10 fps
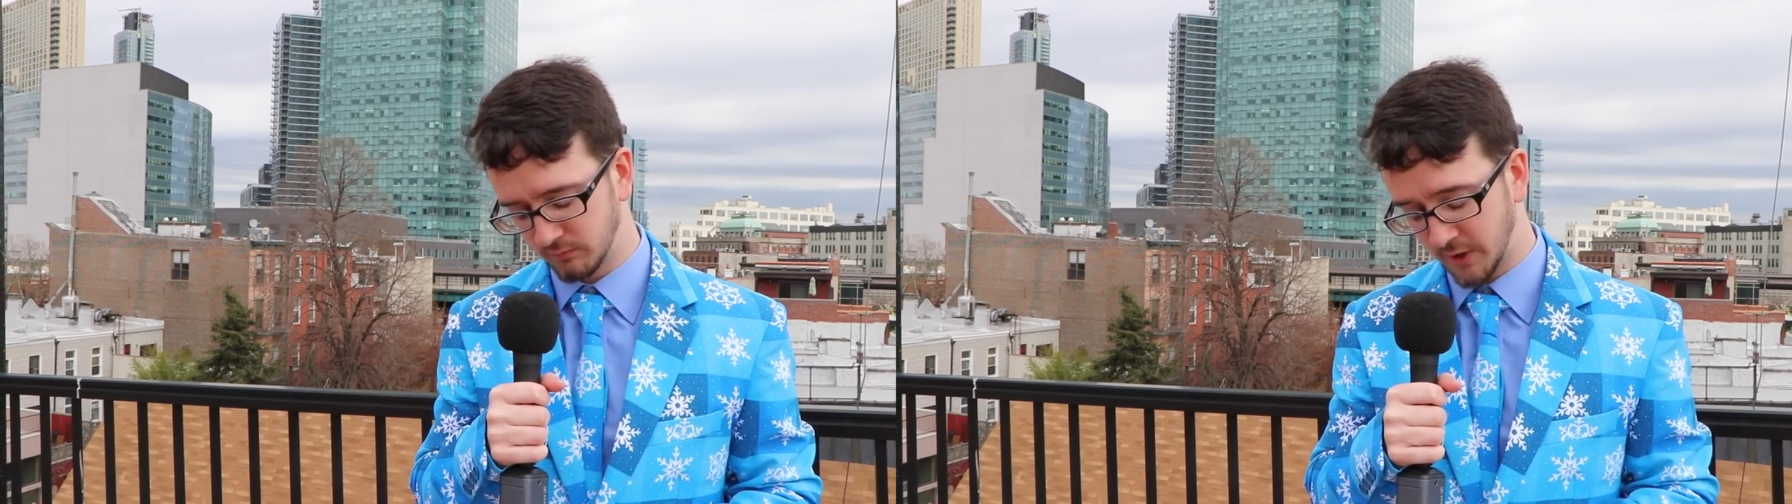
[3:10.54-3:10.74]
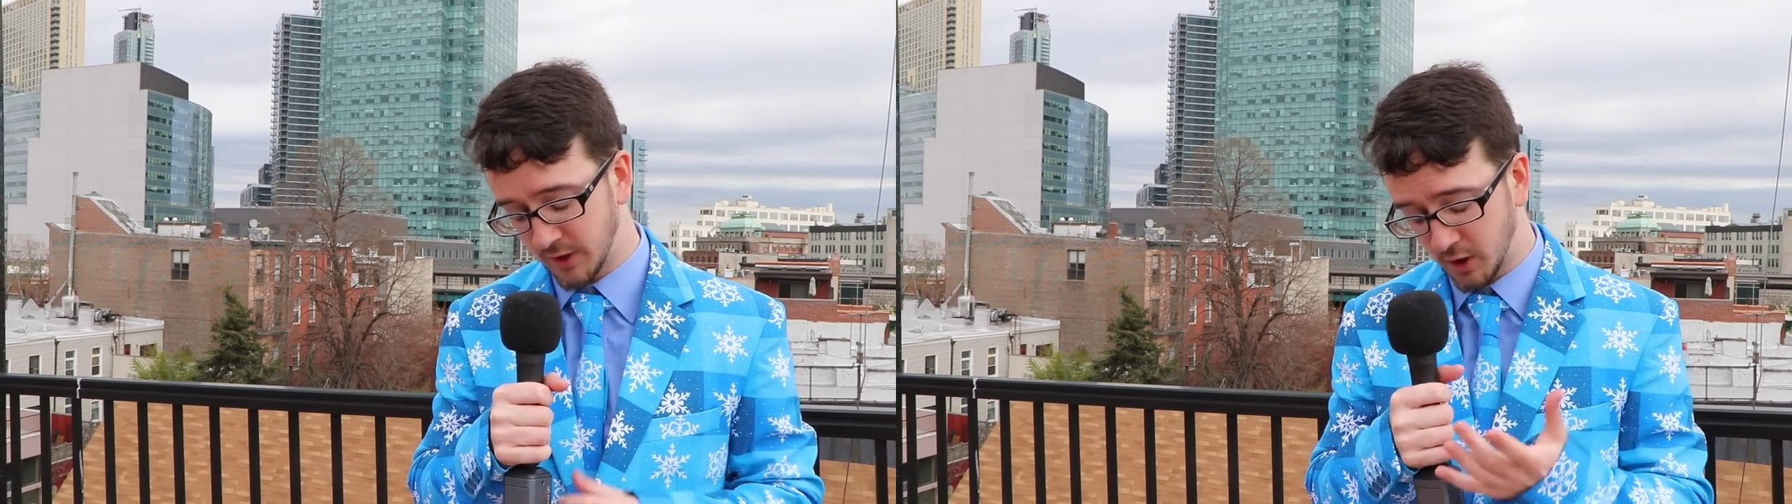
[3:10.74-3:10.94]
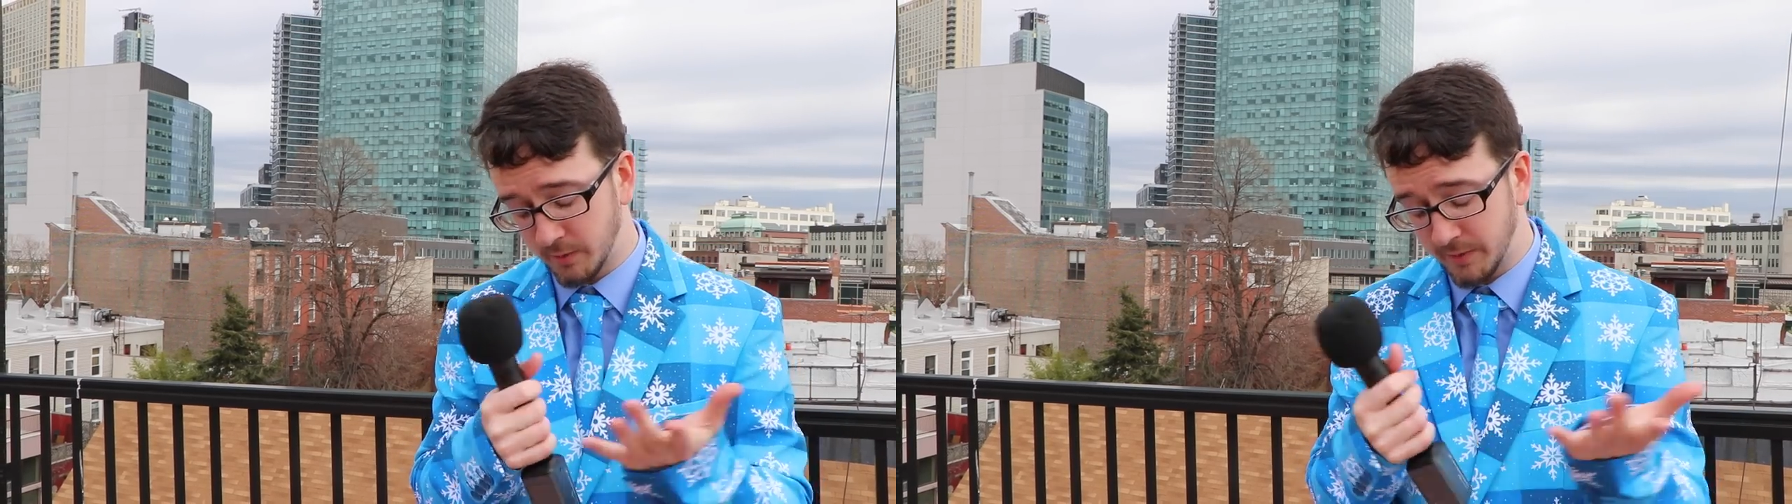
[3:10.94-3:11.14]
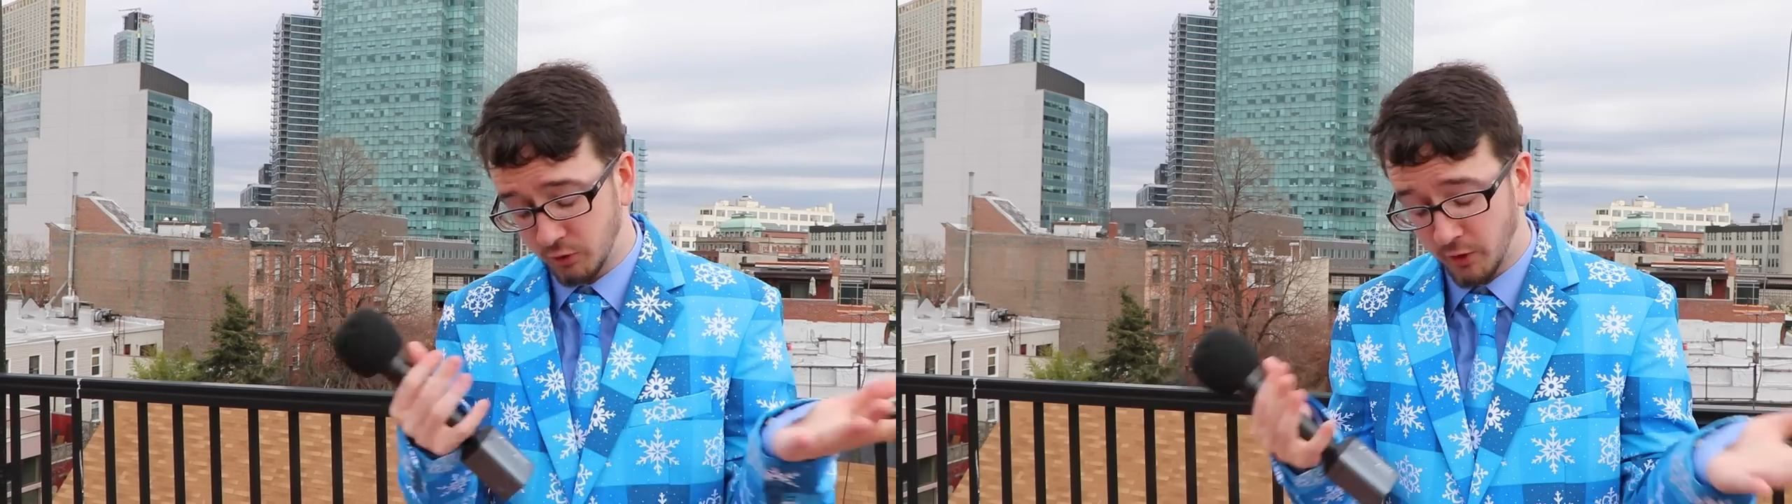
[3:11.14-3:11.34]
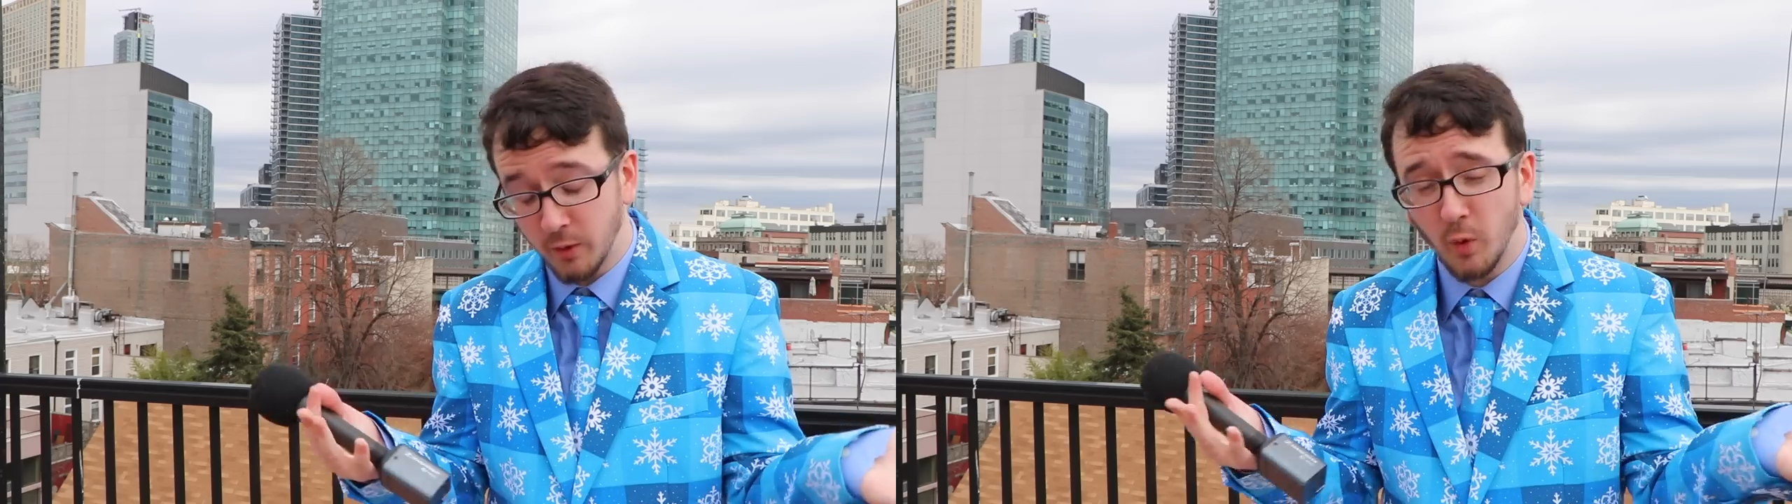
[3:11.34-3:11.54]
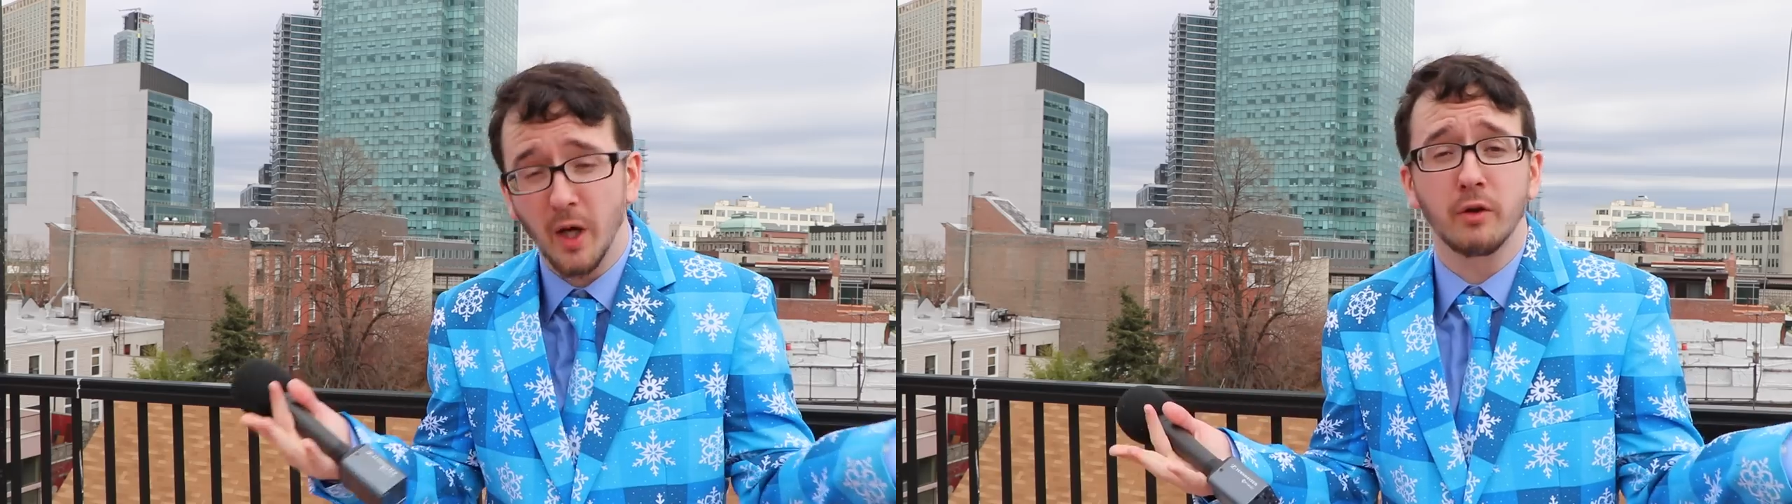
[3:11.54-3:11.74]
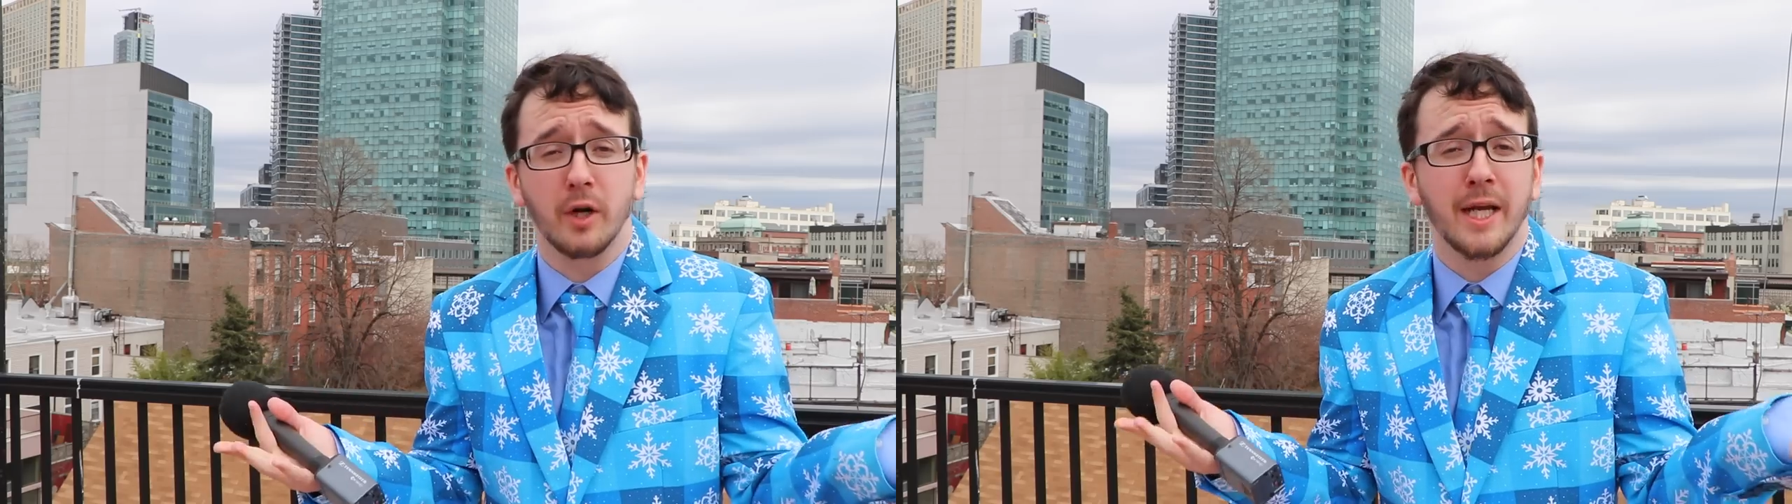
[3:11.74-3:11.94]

it's gonna be great weather.